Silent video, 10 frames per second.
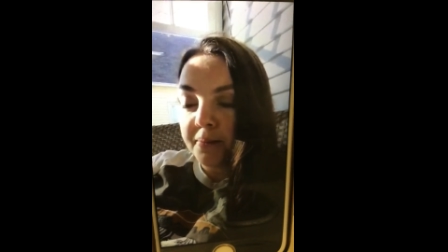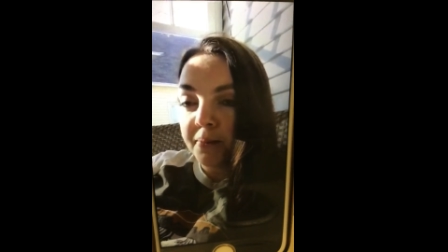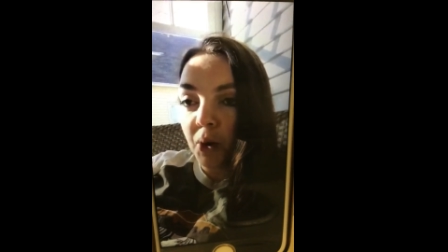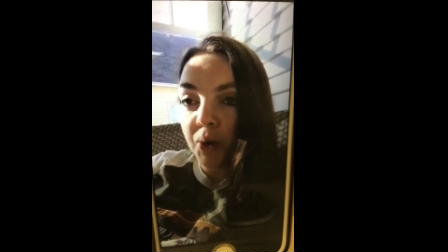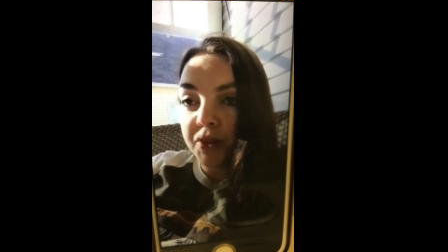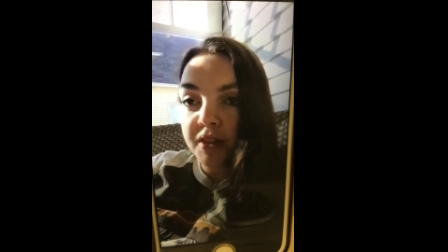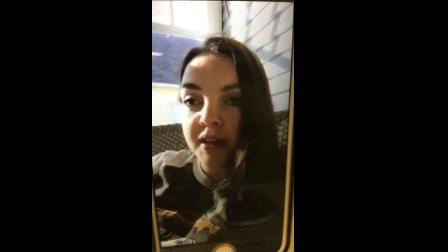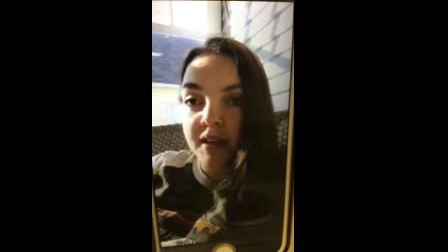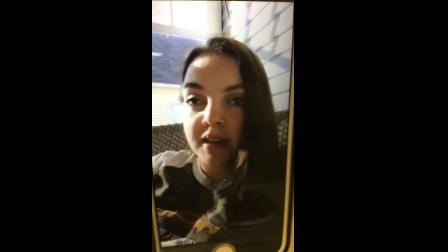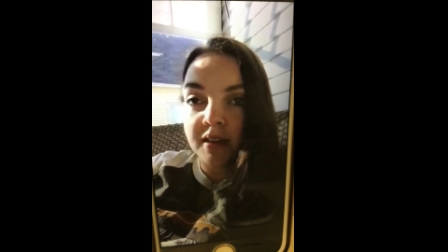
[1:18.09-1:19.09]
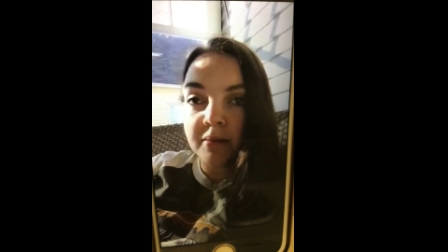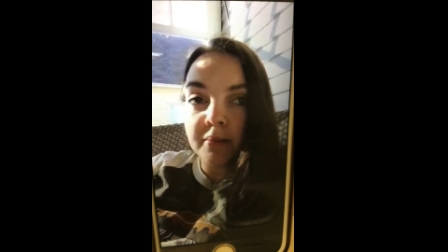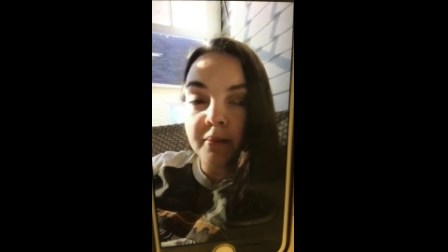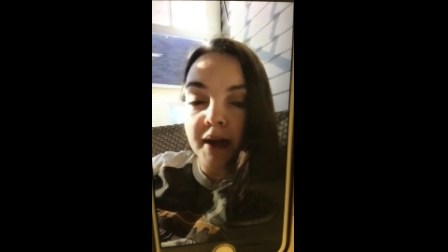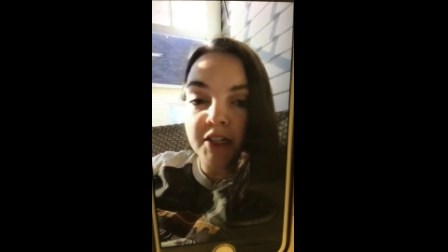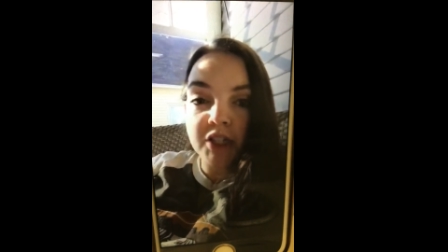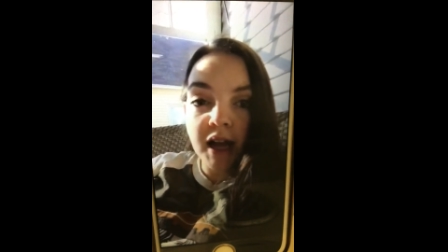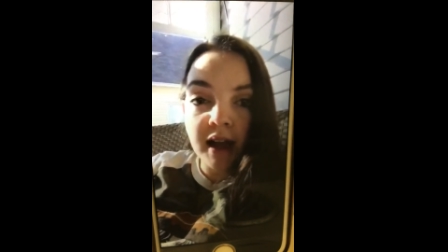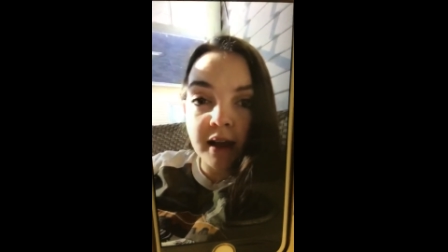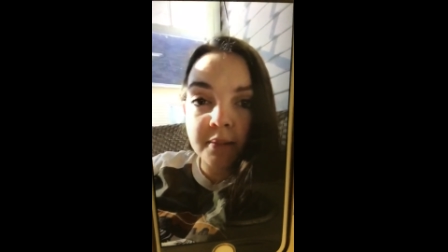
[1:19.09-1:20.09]
both in my
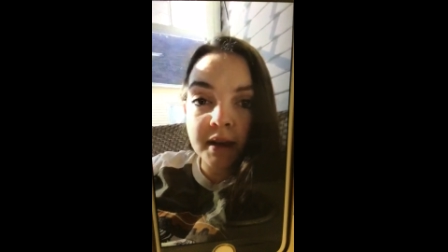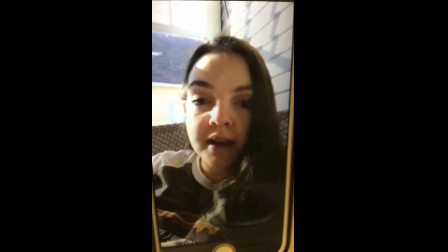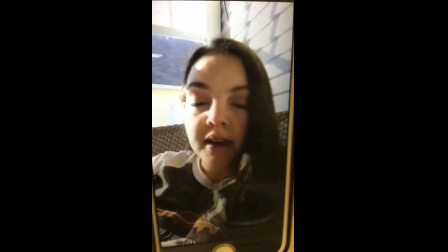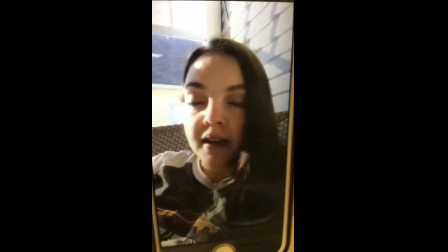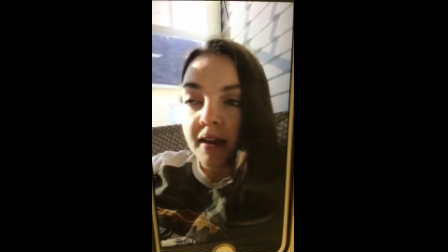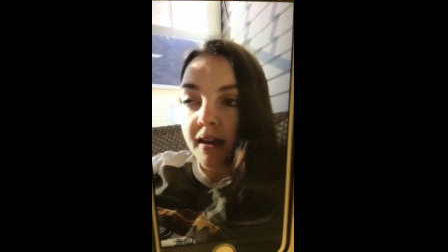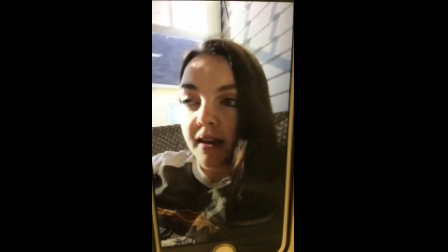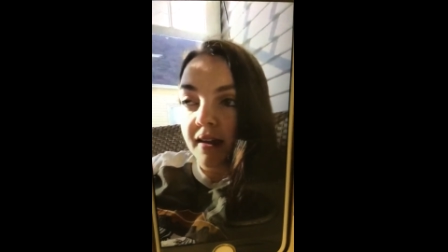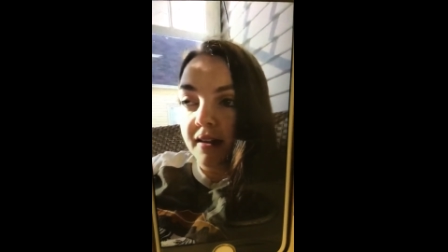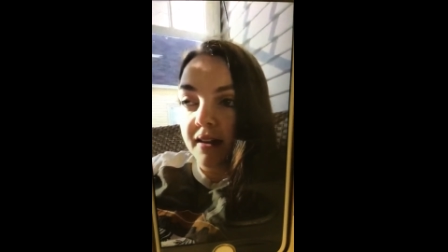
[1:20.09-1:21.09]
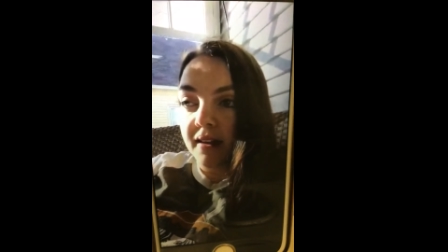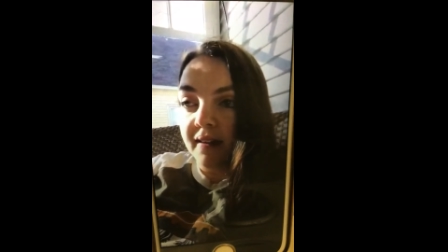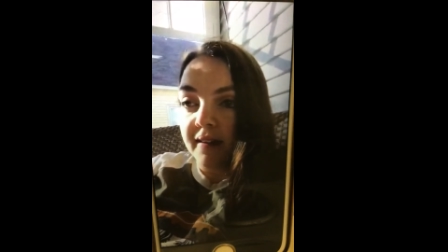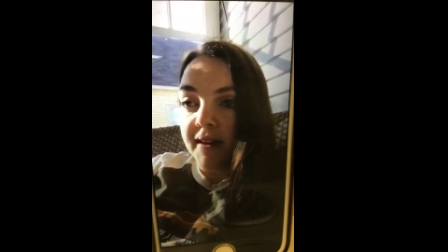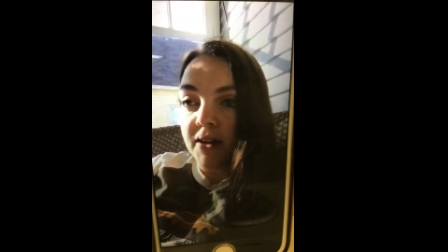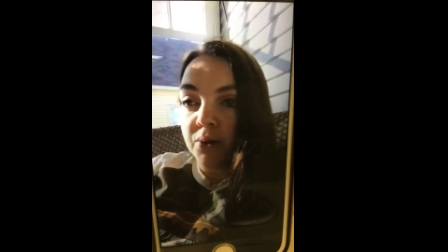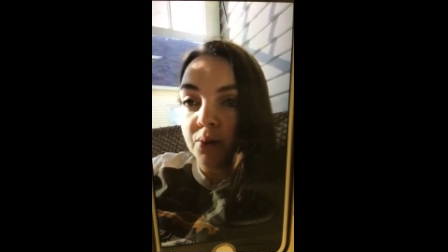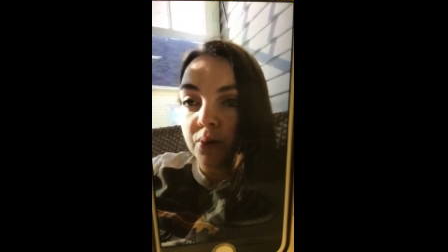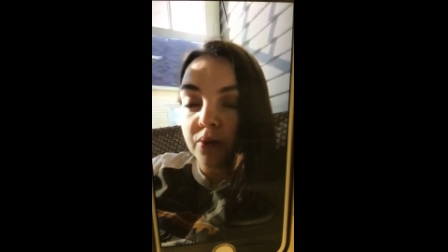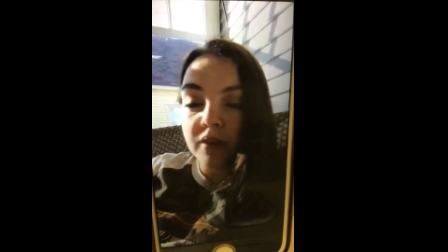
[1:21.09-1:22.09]
job and
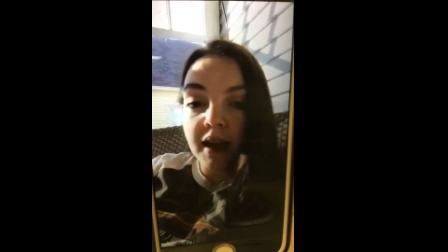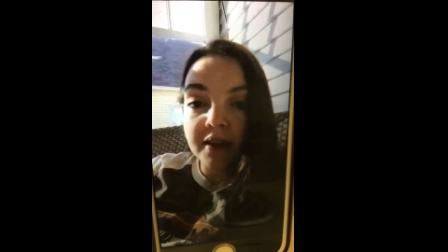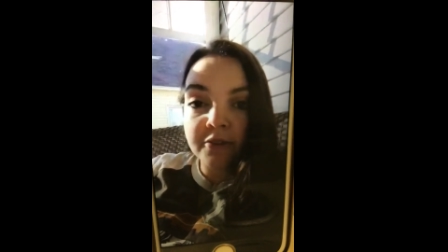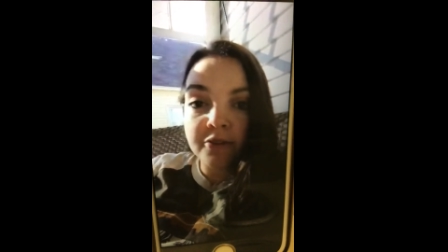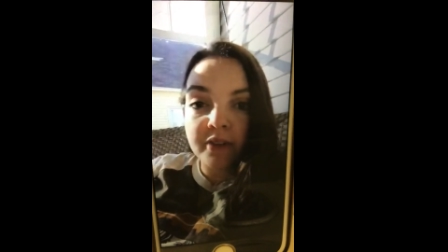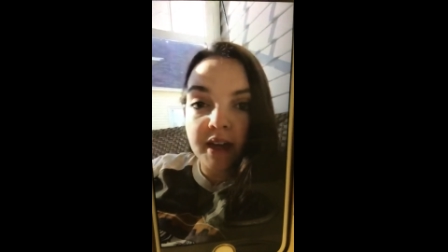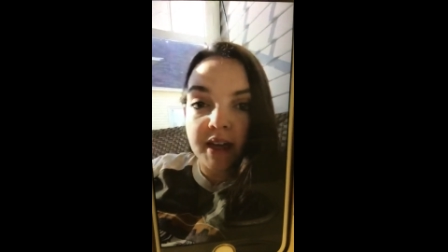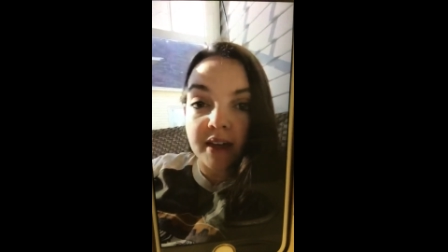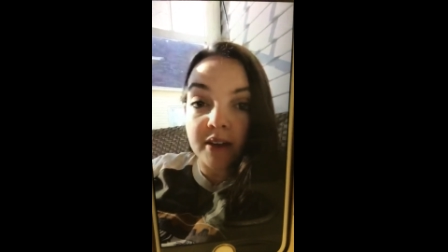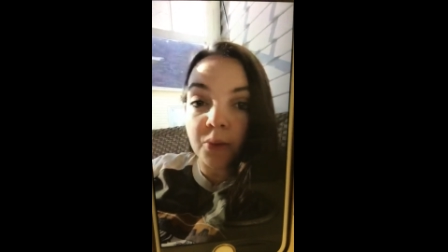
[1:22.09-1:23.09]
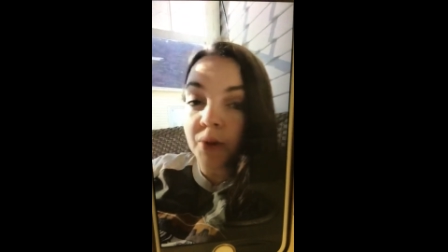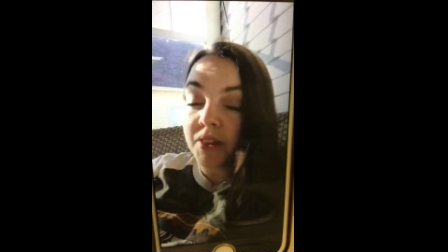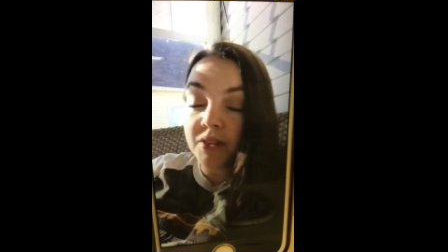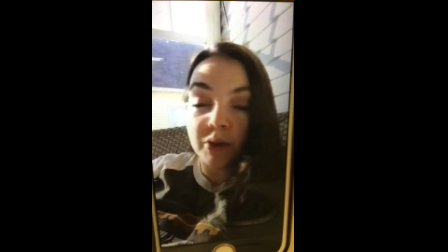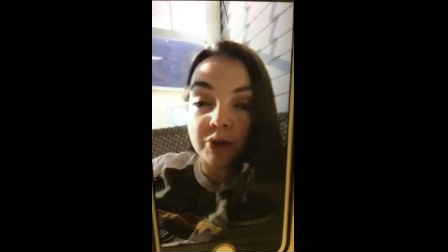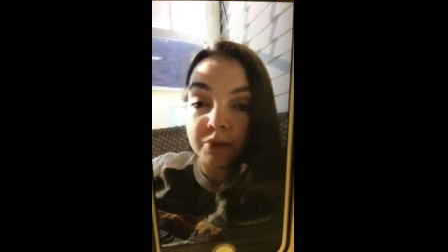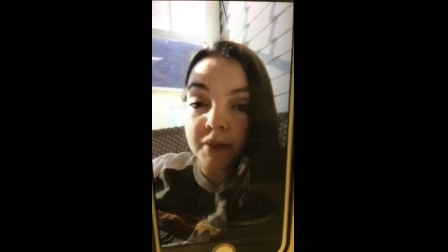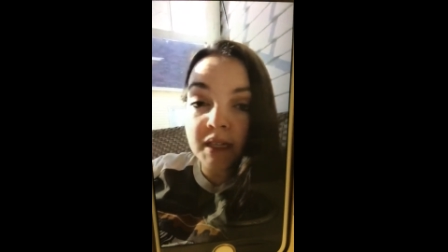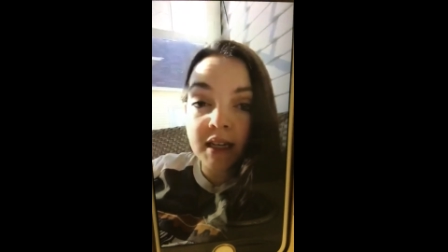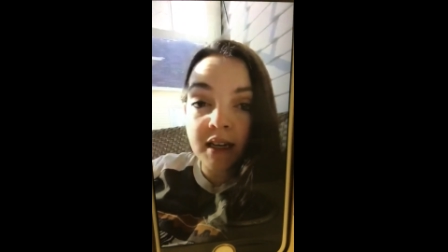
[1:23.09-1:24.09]
in life and with social
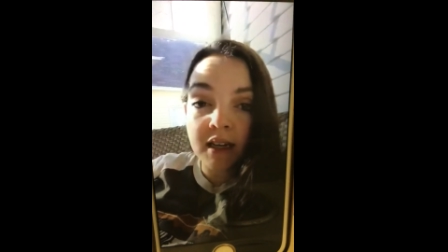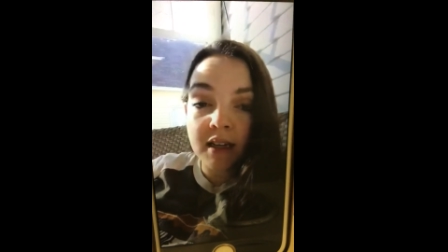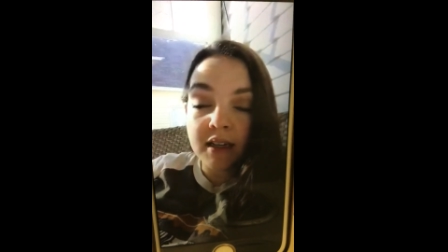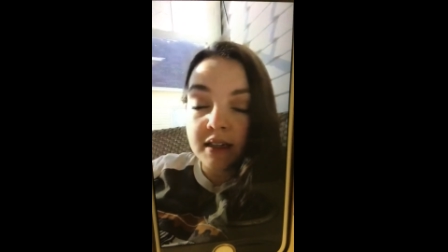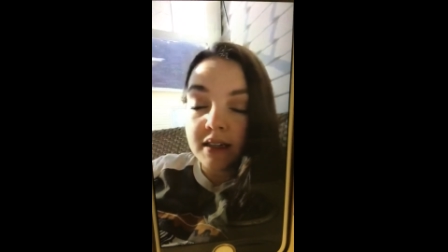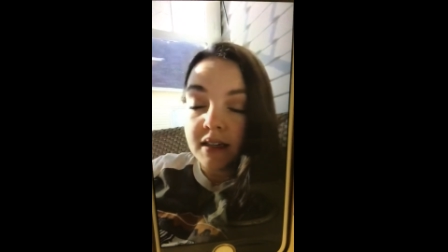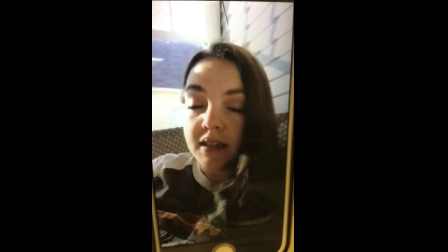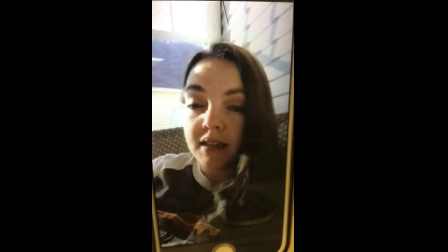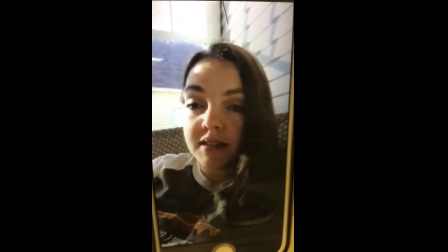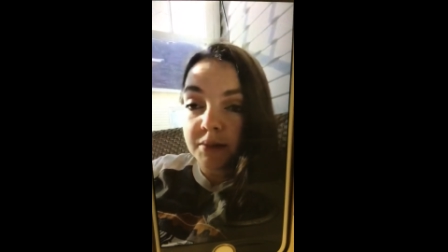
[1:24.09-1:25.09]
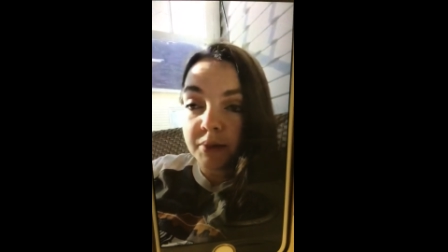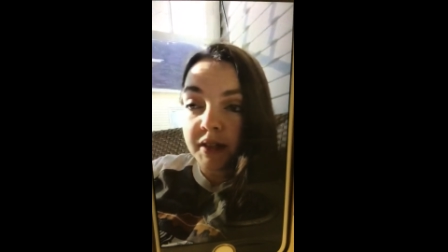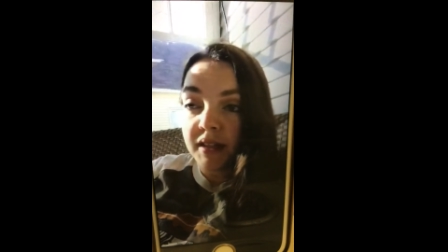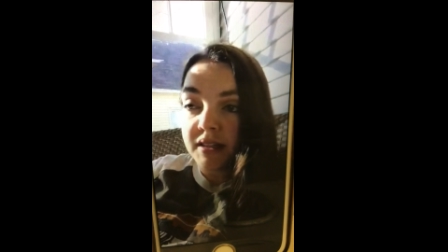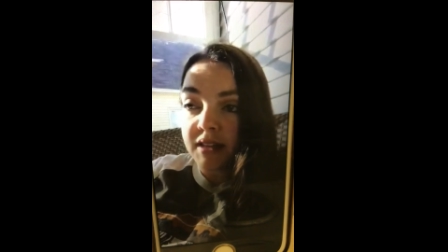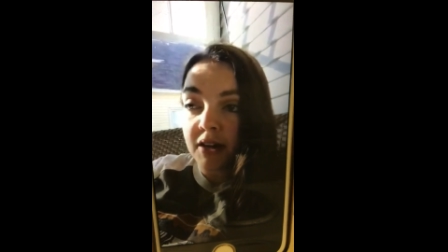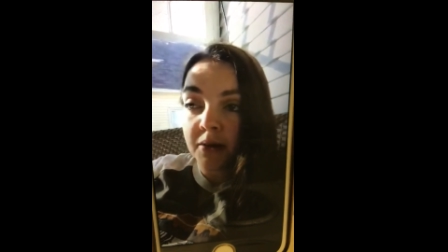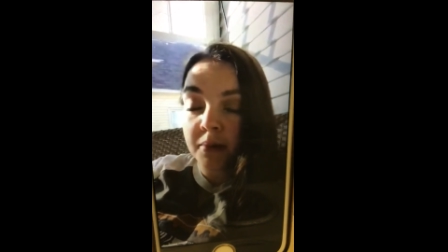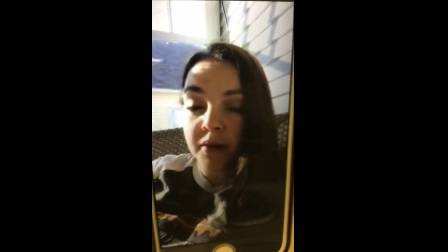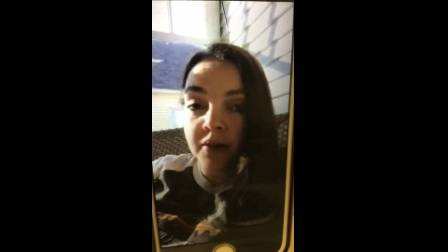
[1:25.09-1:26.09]
media. It's completely
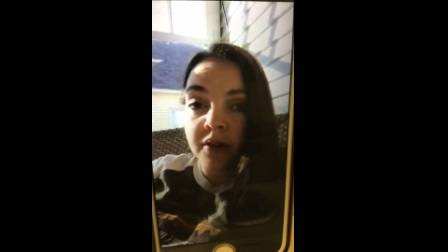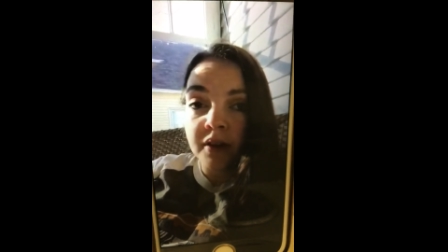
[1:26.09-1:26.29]
terrible.